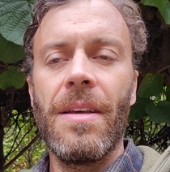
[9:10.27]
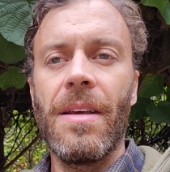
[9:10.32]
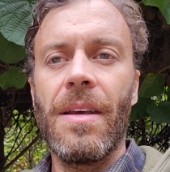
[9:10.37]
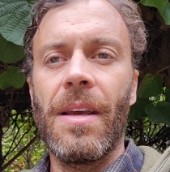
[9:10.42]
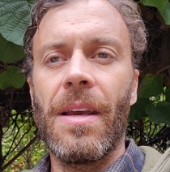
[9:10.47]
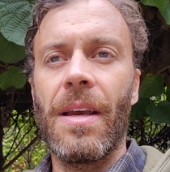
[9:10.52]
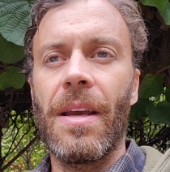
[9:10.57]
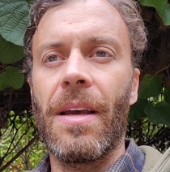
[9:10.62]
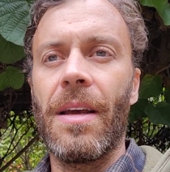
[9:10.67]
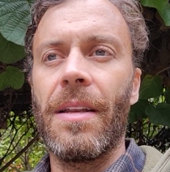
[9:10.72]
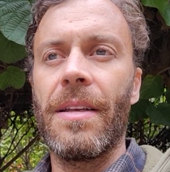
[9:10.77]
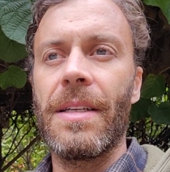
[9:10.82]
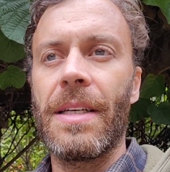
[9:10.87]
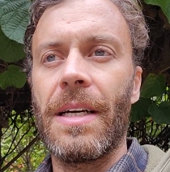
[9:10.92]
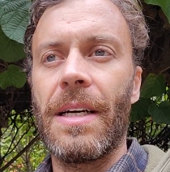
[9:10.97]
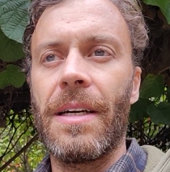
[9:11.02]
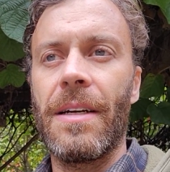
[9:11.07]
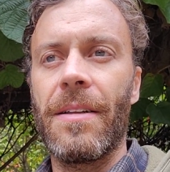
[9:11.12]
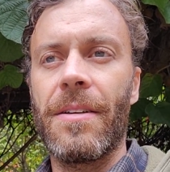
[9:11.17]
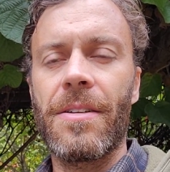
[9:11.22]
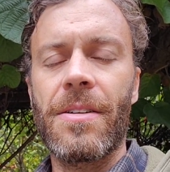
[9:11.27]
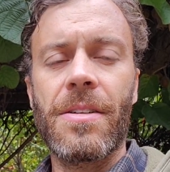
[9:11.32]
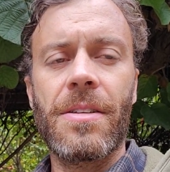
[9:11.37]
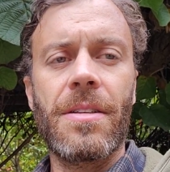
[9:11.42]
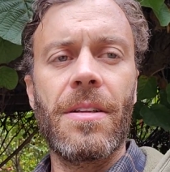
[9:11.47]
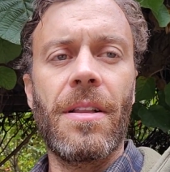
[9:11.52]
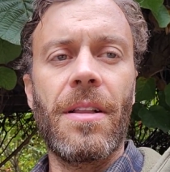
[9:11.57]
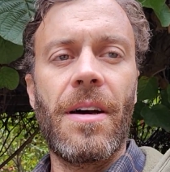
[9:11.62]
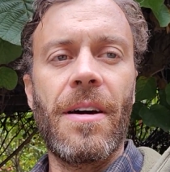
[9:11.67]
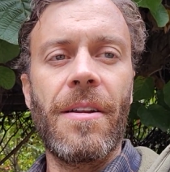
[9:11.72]
And there's just
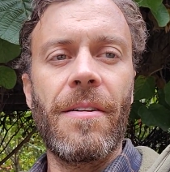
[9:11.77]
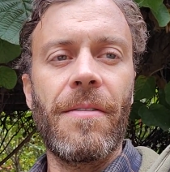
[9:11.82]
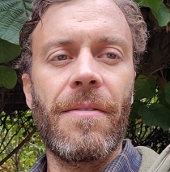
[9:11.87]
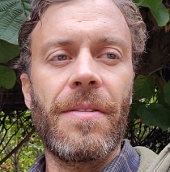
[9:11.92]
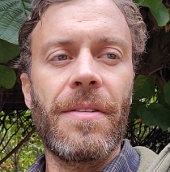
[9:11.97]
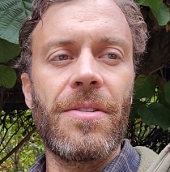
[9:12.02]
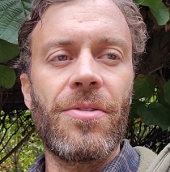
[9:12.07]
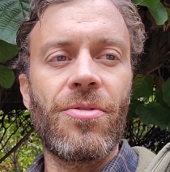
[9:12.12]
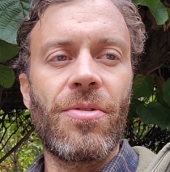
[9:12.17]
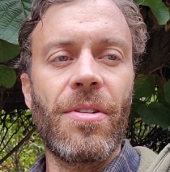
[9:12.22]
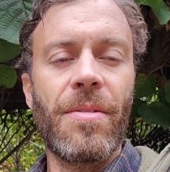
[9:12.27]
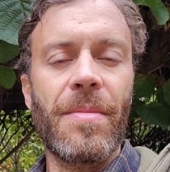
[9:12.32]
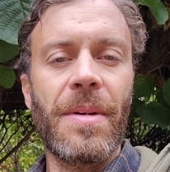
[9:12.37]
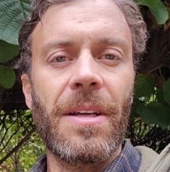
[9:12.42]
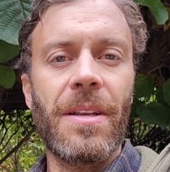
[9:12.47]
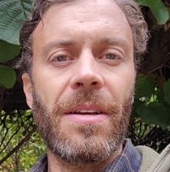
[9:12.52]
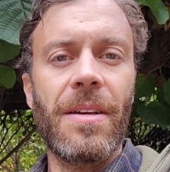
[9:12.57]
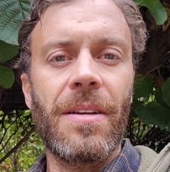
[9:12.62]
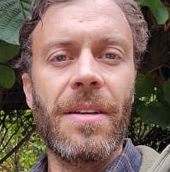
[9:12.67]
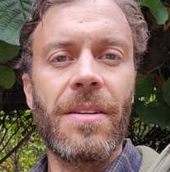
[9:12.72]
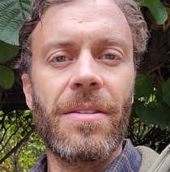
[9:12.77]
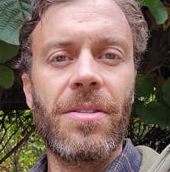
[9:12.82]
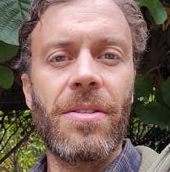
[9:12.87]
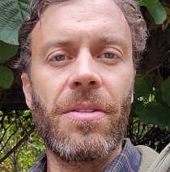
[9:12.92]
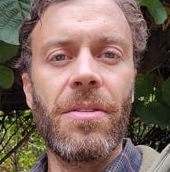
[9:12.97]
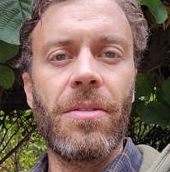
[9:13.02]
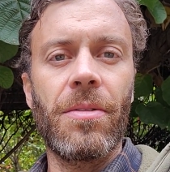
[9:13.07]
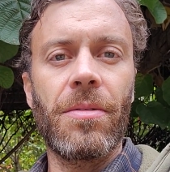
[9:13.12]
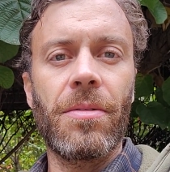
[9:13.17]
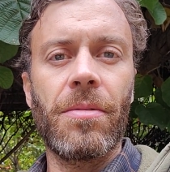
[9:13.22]
a lot of enjoyment in it
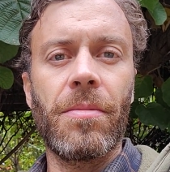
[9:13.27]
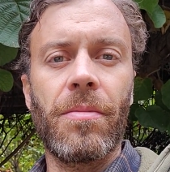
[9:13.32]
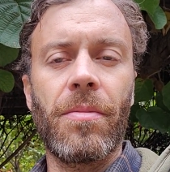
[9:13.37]
too,